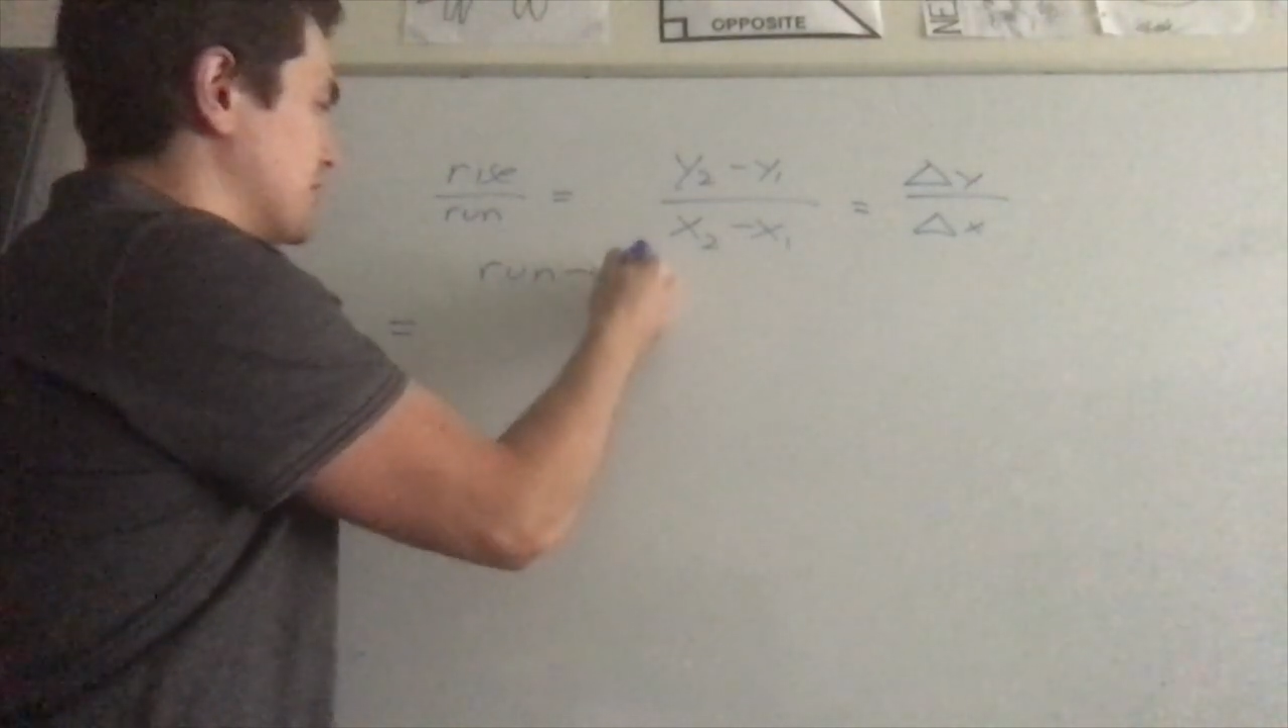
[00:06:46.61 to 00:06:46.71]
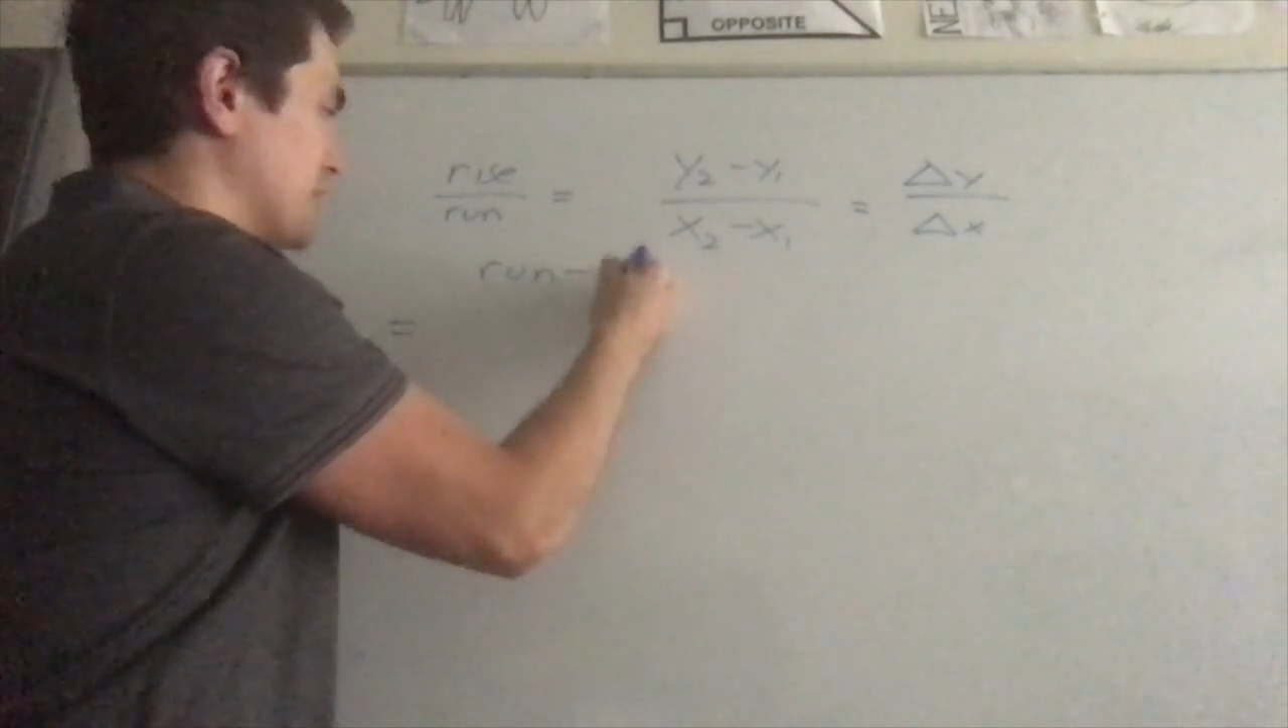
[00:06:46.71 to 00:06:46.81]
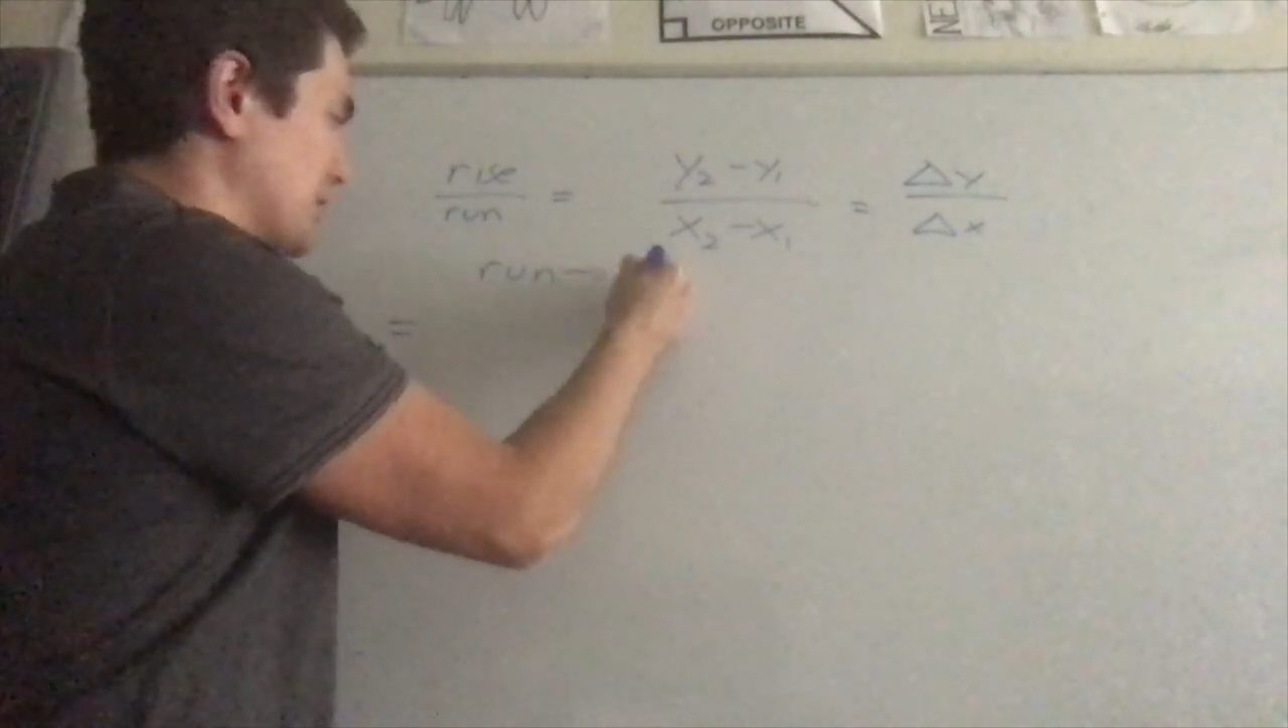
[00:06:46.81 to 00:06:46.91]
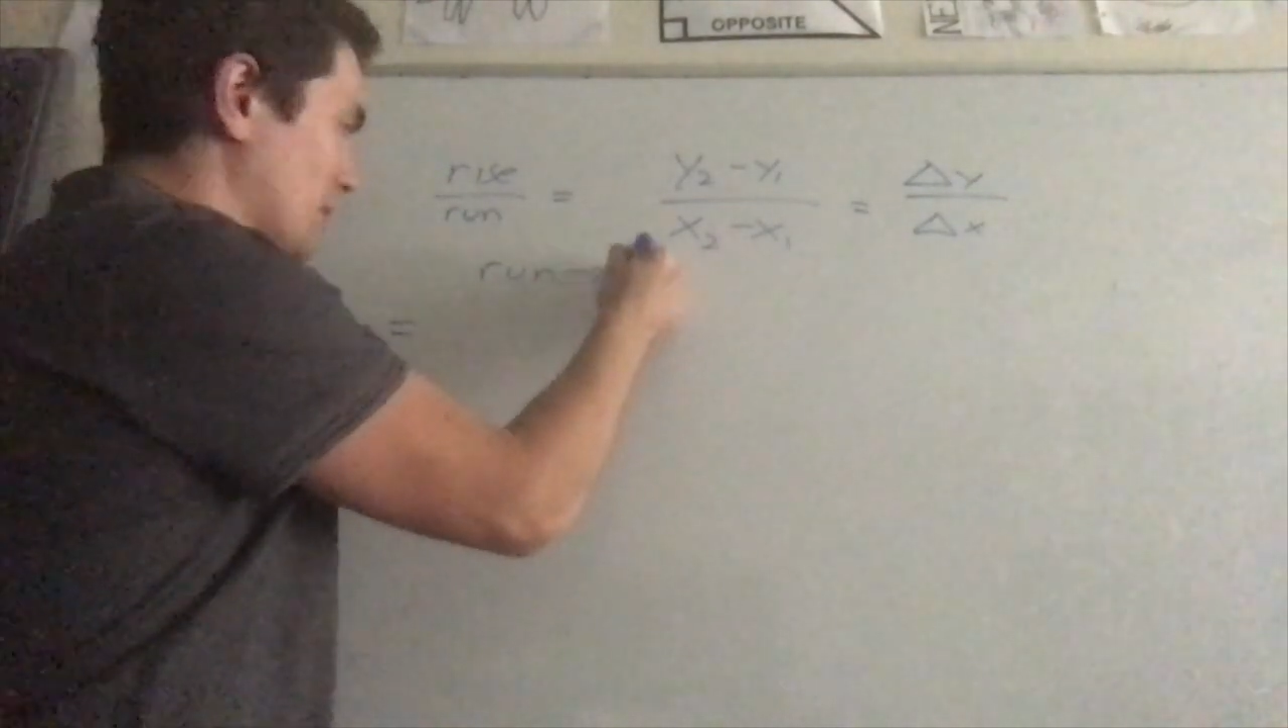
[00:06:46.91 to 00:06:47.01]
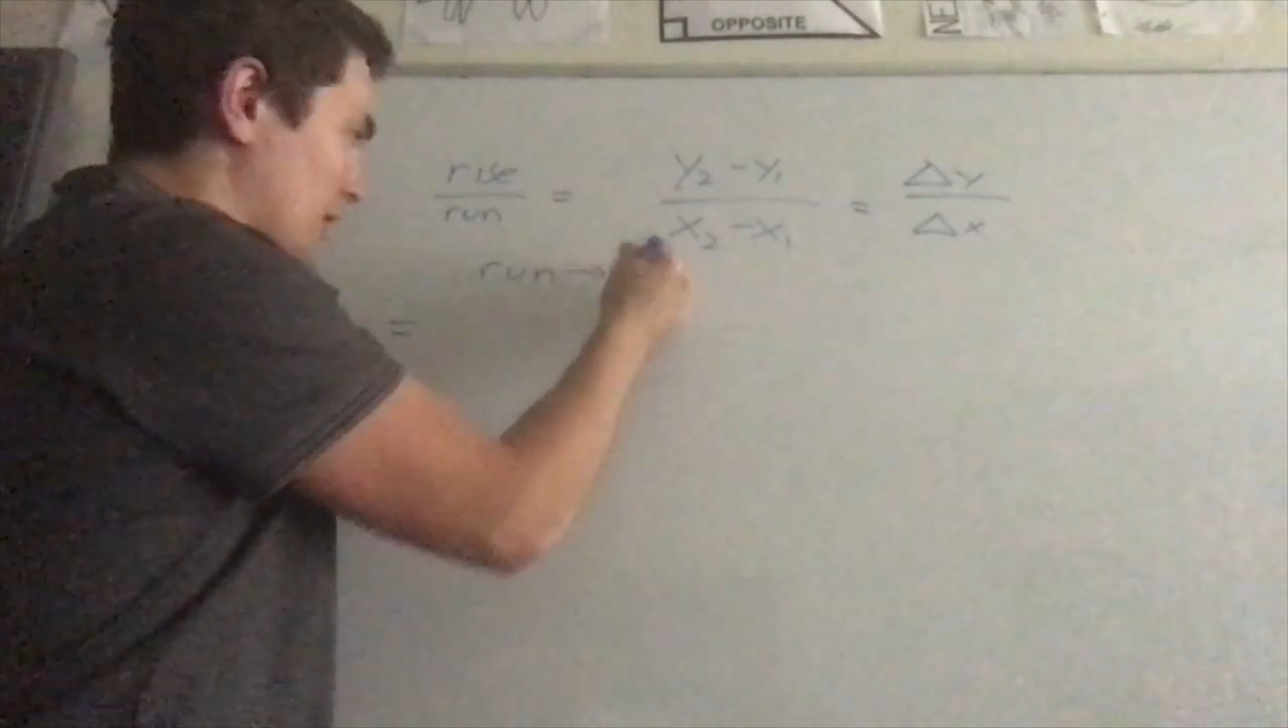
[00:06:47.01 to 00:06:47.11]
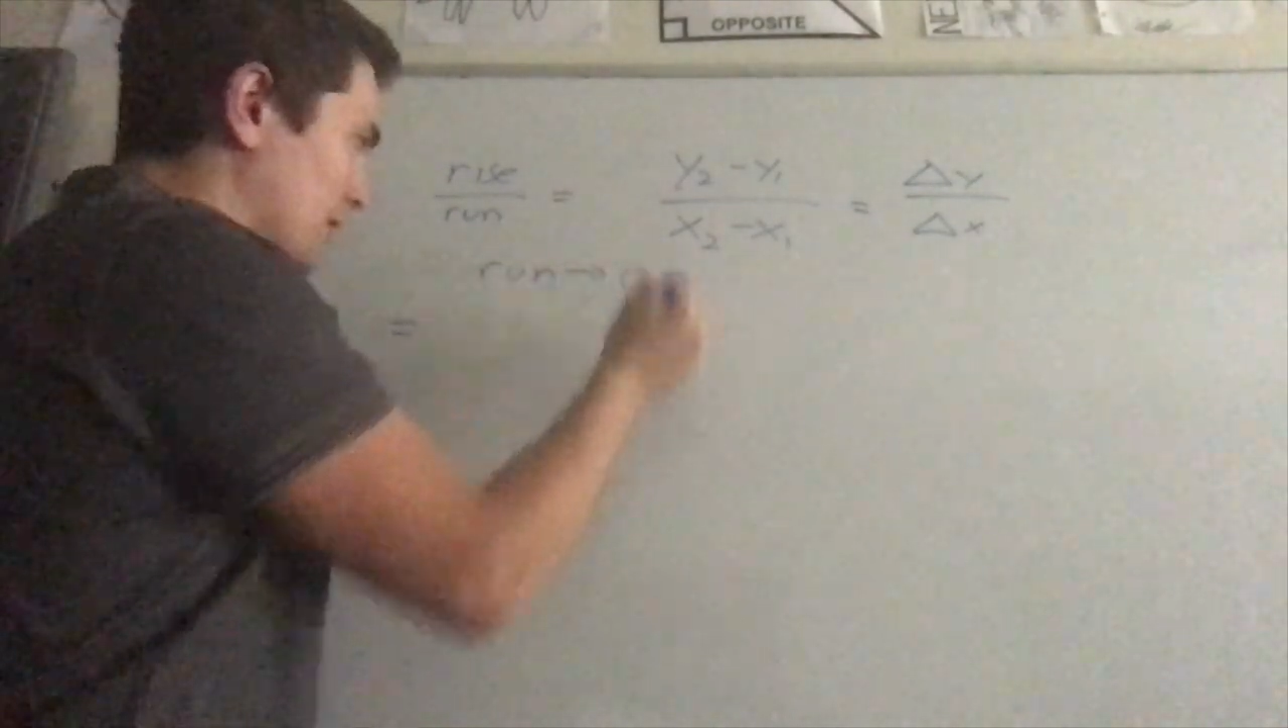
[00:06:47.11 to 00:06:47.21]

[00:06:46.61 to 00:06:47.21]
zero.